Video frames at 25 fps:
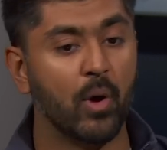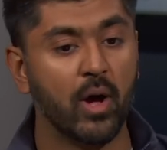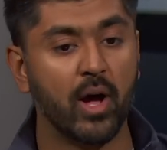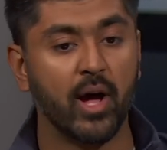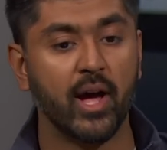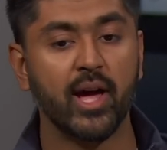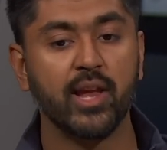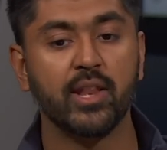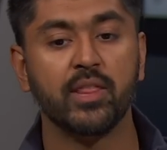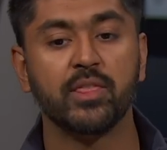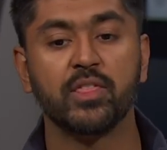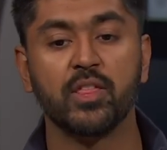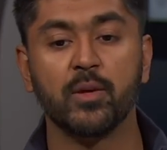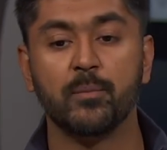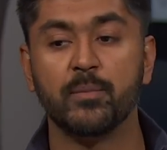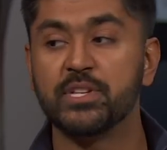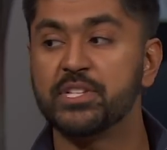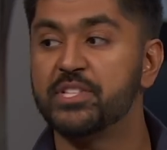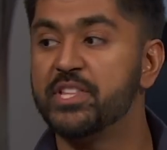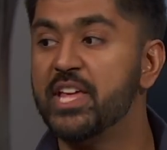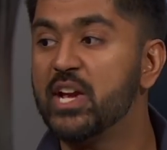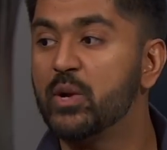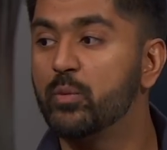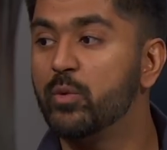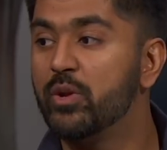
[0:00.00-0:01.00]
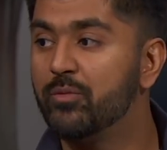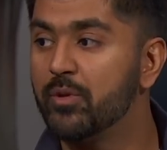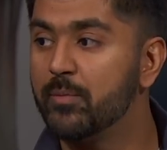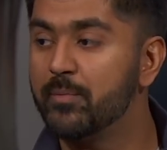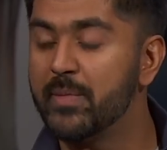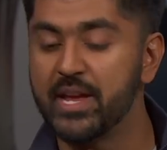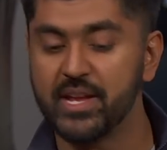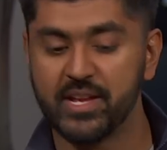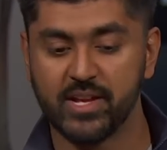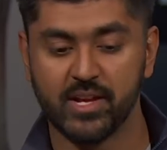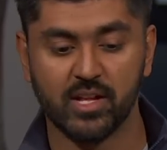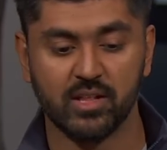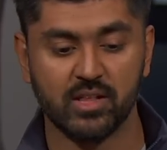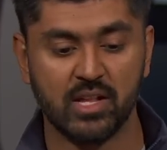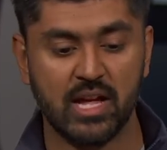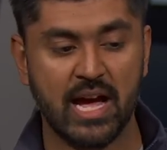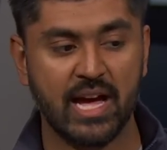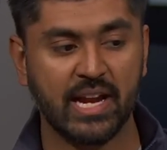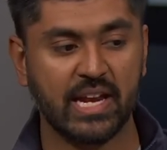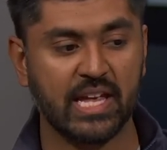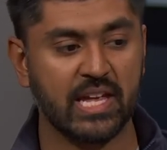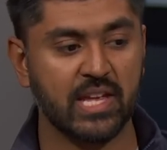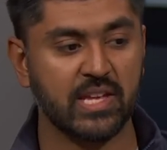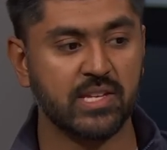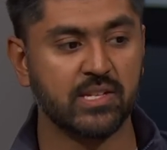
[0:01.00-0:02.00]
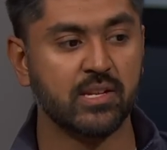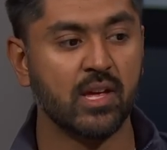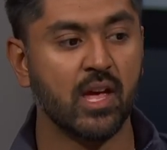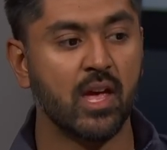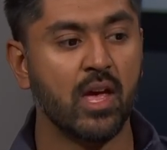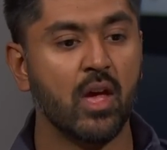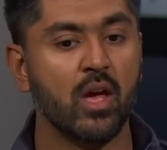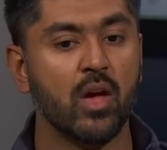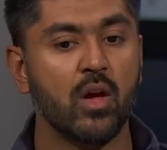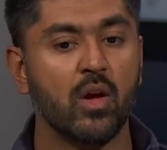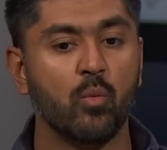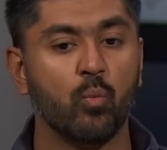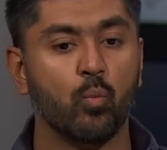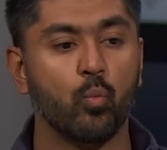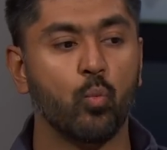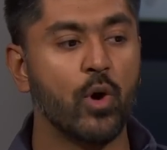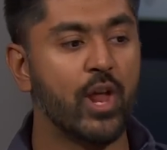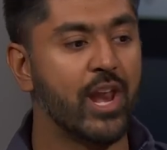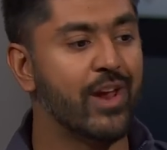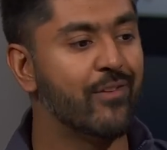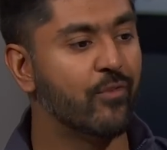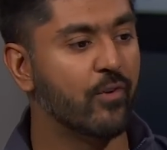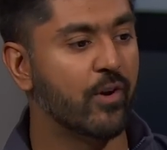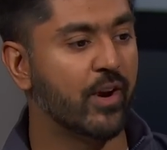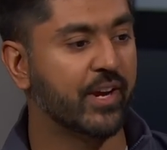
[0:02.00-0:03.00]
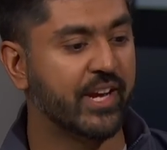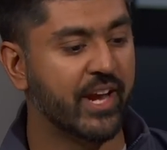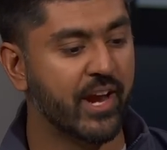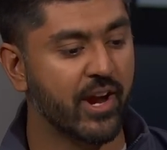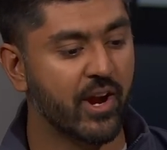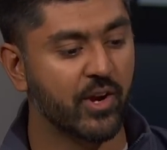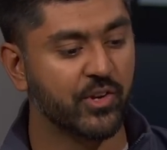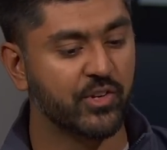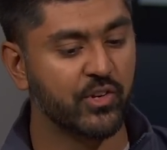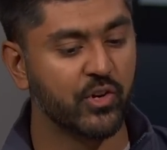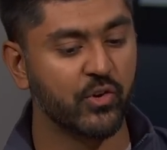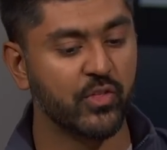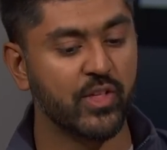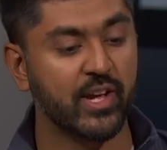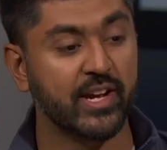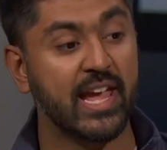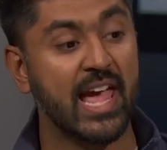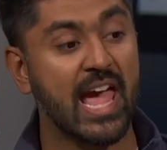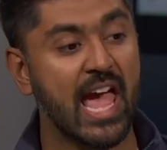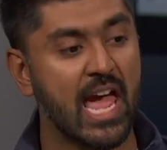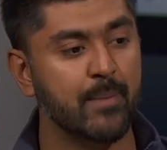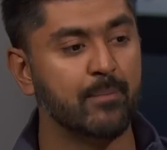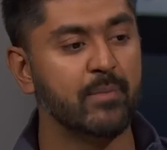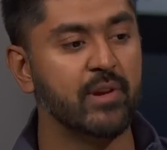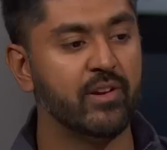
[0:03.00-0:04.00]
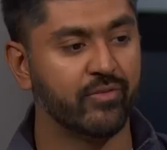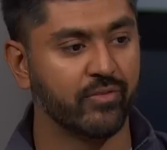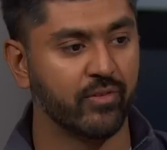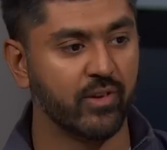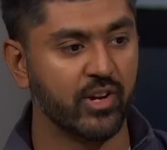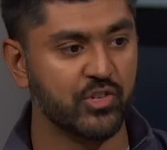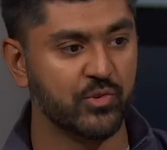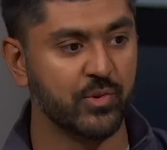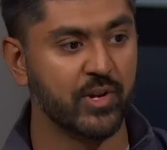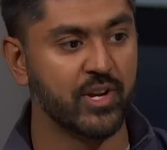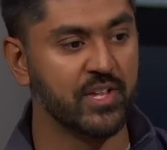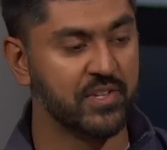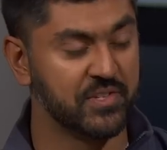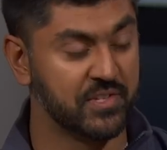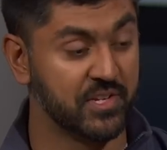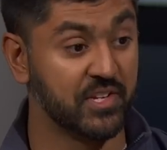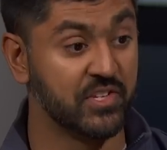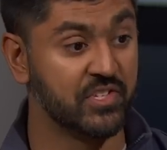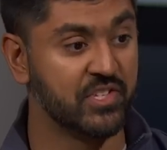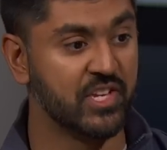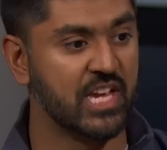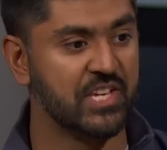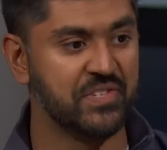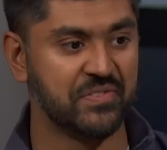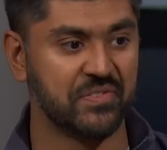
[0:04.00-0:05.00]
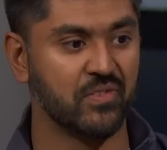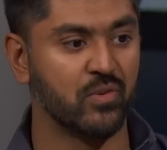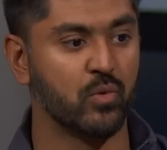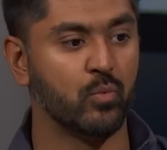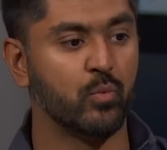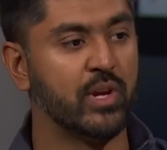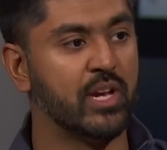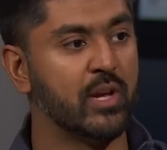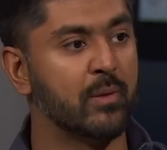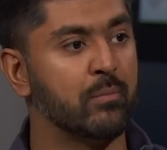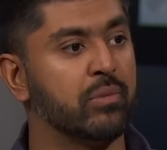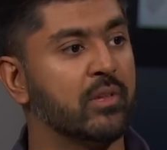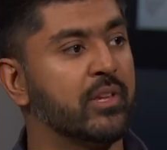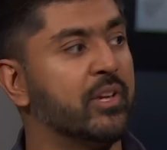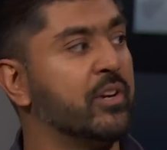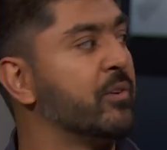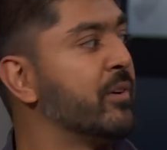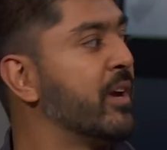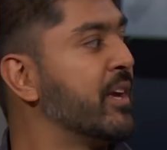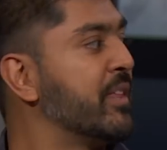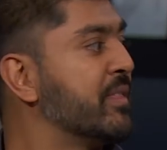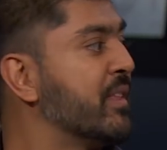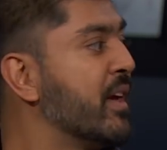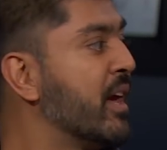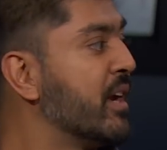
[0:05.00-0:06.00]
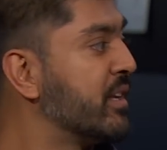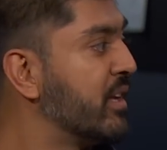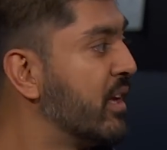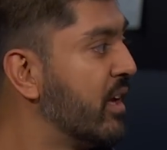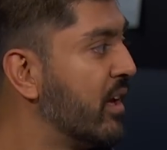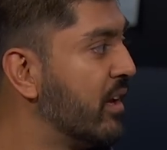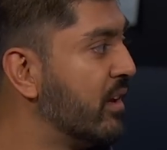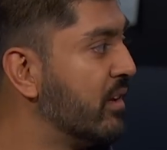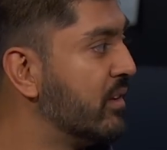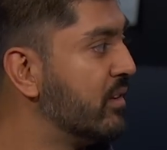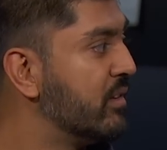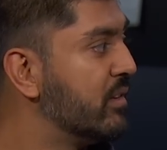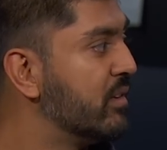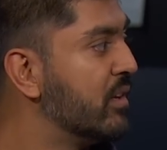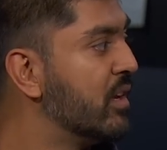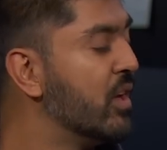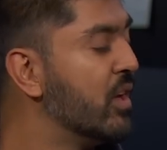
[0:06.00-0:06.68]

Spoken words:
But the mistake we've been making a lot is whenever a character that can be frustrating successful, we obliterate that case.